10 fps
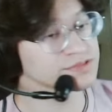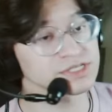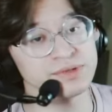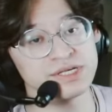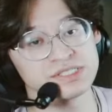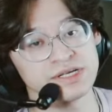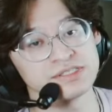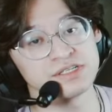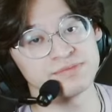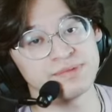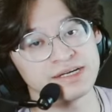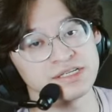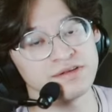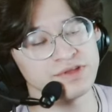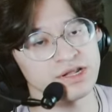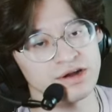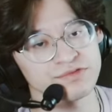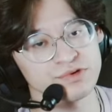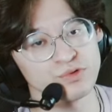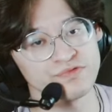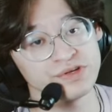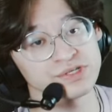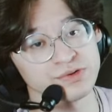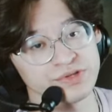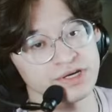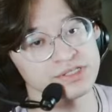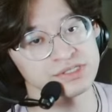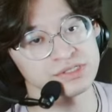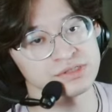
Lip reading: some of these things in the past, and they've done a lot of cool physical things.